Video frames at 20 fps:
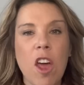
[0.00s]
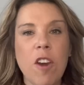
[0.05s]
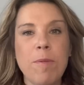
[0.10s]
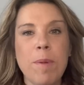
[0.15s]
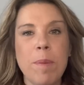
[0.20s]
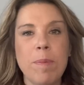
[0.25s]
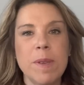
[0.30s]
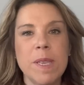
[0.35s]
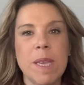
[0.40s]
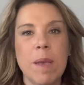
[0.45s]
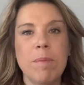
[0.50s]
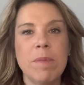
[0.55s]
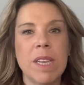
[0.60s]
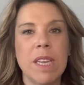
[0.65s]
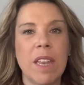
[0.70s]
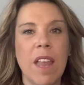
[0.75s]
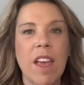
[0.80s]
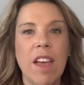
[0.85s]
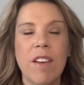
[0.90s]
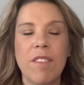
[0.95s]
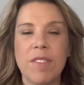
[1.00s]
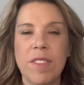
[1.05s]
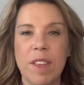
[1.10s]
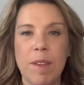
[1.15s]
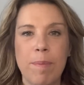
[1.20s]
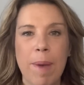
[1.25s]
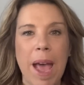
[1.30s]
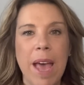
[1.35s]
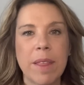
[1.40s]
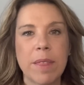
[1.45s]
of people seem to love the
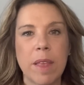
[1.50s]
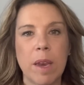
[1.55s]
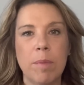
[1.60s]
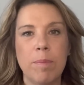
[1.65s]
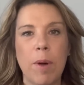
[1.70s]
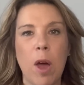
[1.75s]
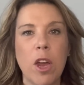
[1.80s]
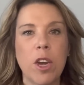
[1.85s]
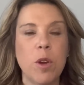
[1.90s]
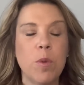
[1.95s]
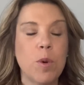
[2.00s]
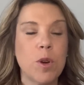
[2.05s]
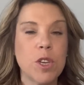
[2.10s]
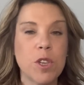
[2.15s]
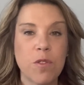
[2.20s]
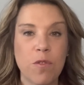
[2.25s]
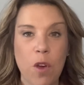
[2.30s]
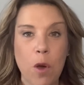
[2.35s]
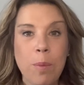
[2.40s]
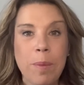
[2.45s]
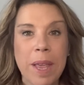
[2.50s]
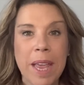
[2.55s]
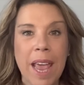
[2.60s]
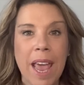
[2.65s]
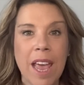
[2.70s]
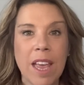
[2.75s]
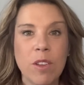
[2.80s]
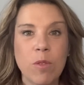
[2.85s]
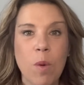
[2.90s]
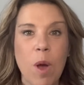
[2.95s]
Bath and Body Works foaming
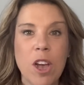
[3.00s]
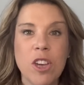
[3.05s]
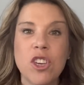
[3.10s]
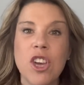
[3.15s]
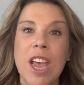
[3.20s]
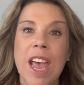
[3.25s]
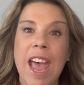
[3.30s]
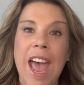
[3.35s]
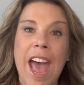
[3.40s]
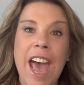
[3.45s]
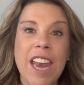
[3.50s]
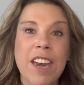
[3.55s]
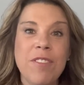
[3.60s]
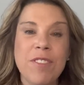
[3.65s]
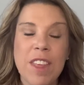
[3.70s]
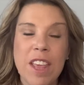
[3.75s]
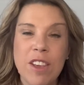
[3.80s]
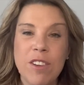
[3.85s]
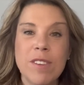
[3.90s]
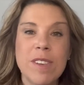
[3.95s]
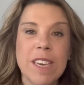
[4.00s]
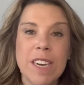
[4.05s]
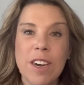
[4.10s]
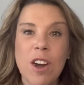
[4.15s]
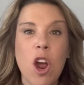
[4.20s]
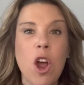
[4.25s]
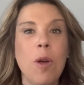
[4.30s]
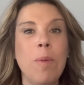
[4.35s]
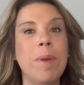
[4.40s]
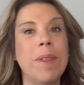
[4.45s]
hand wash, and if they use it at
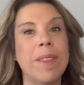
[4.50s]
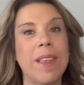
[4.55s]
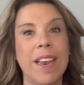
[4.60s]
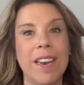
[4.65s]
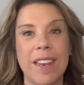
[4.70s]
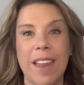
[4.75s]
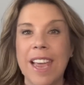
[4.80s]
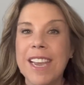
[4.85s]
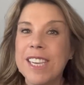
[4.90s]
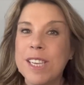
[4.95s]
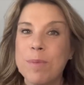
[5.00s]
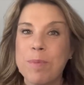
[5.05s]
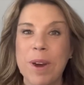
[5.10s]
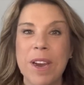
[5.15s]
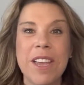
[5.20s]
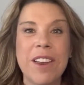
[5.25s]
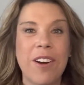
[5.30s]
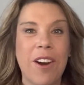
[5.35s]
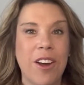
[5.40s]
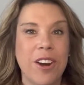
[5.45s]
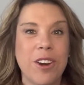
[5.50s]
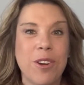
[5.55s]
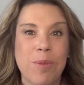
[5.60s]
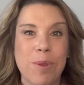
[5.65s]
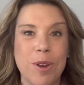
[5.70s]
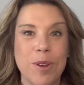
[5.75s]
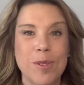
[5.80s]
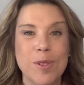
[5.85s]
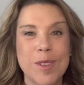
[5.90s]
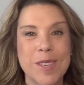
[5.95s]
home, they like to bring it on a
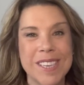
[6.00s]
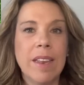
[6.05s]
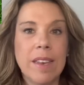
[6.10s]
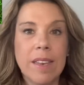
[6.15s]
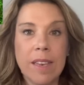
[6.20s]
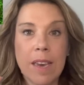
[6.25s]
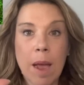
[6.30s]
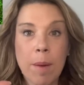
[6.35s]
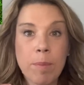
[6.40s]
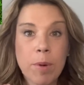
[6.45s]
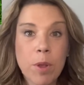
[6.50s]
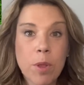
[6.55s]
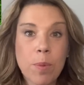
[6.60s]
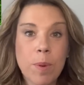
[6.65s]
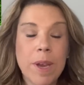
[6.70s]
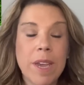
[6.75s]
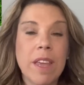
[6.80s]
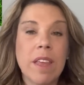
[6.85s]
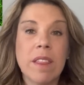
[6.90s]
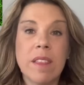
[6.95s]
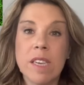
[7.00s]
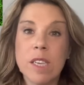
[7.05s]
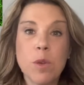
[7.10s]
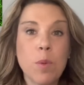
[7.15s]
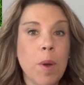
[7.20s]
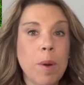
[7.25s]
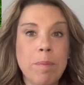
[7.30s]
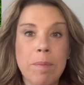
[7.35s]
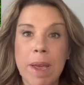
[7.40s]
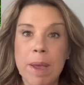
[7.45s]
cruise. Number three, this
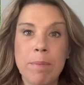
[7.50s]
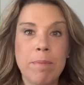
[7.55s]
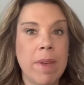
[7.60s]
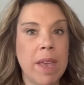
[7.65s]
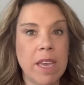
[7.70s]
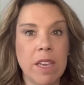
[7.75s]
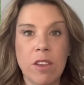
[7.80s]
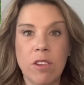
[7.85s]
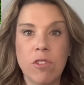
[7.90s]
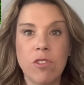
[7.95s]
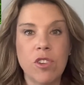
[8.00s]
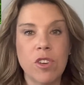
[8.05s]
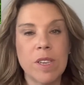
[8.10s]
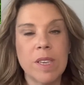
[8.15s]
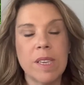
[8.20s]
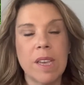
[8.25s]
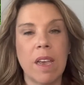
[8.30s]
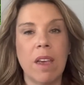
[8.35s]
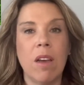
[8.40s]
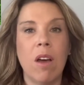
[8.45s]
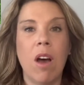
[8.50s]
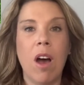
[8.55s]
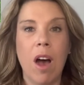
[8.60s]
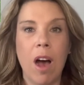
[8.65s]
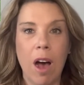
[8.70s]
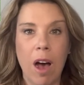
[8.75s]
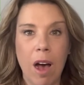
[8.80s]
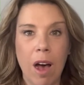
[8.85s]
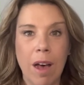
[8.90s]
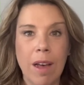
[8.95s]
one might make you just say,
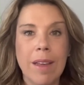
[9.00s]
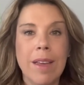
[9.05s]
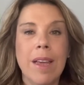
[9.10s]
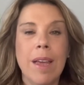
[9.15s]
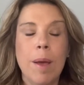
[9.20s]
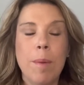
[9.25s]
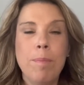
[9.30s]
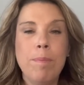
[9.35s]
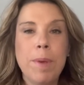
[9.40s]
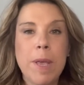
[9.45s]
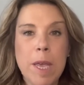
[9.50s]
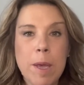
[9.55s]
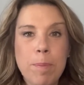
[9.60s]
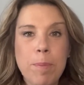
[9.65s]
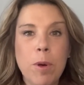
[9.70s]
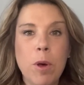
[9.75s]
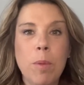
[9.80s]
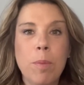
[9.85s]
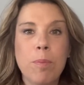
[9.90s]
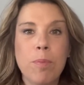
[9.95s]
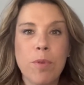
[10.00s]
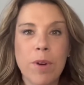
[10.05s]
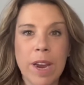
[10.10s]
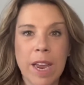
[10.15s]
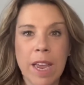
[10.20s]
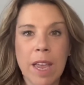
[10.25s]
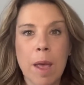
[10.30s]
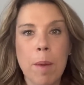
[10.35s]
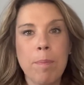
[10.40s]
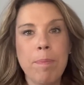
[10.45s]
aw, people
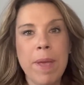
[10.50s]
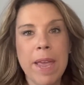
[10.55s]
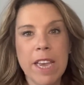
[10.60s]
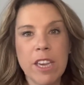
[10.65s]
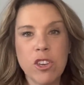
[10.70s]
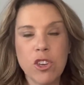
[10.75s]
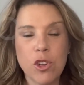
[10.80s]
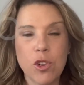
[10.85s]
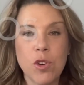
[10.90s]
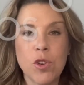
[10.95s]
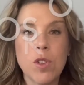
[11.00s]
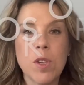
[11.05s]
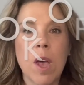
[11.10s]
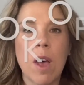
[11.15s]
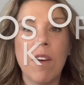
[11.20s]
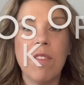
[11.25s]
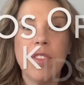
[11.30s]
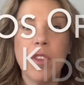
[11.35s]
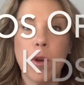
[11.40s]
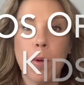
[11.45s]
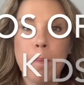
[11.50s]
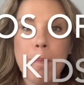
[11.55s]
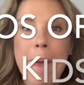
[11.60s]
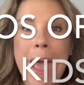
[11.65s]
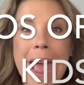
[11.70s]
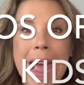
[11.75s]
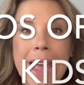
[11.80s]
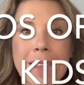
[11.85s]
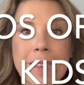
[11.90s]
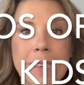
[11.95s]
bring pictures of their
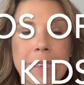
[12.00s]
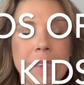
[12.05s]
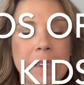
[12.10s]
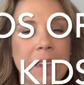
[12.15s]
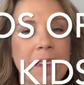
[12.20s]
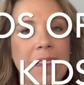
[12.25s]
pets,